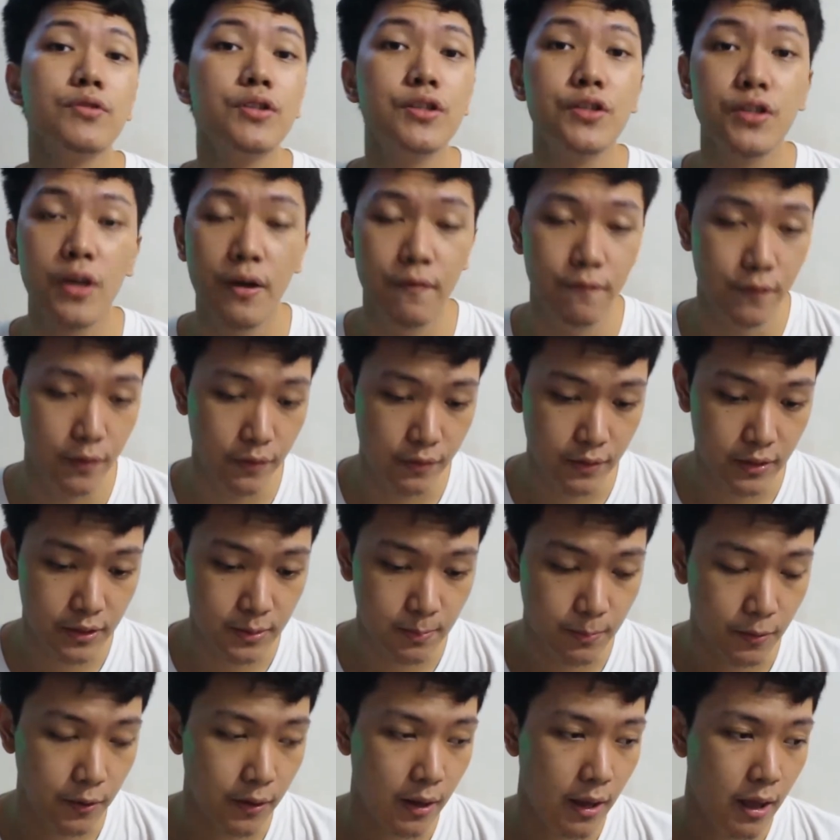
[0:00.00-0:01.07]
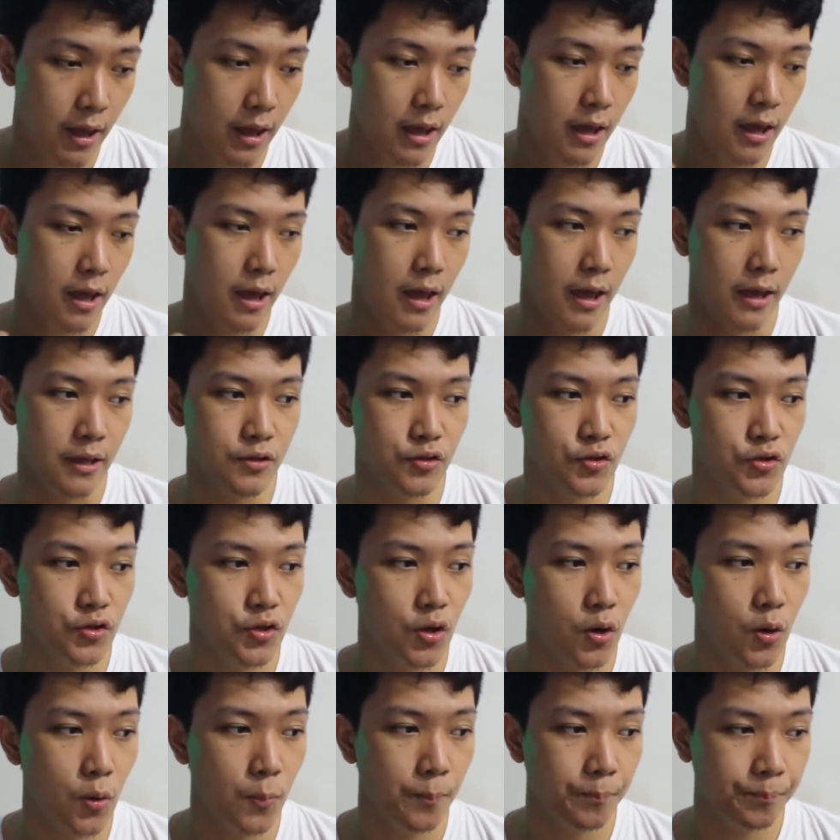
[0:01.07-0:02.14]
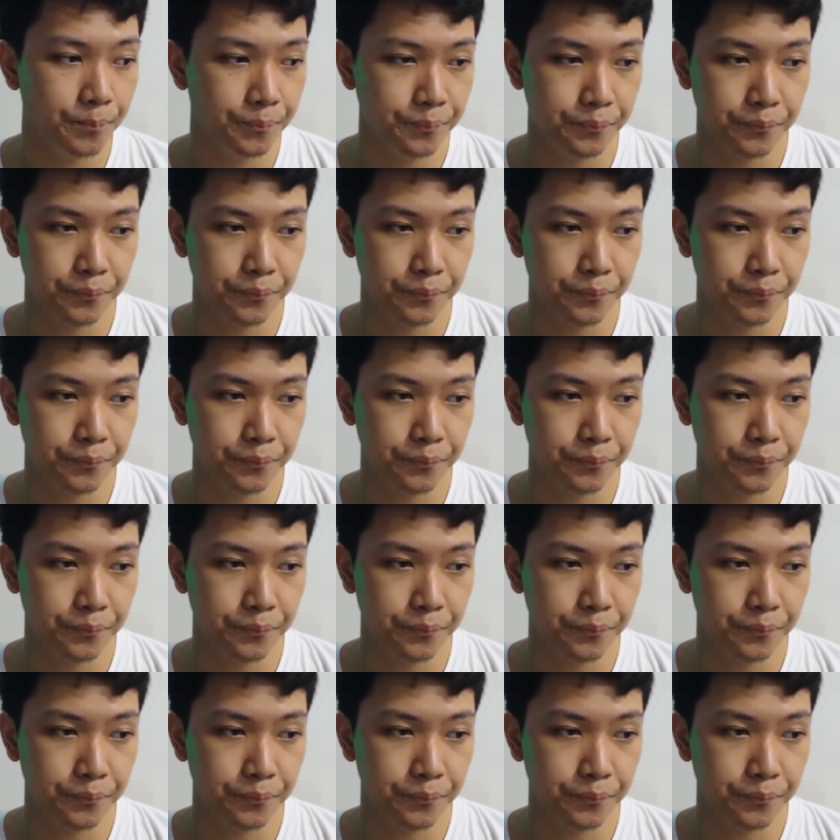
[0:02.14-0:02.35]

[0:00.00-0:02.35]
since I've read this book. And so